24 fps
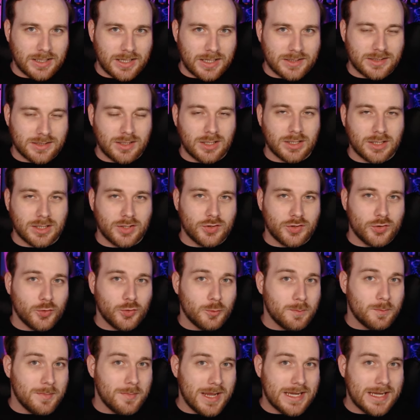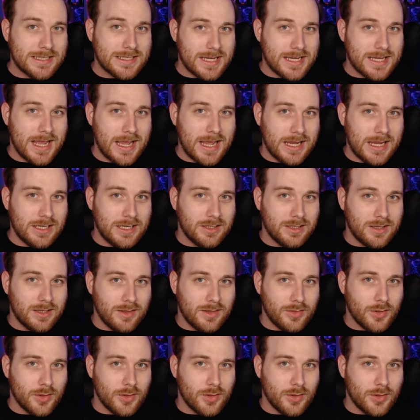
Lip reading: as long as you maintain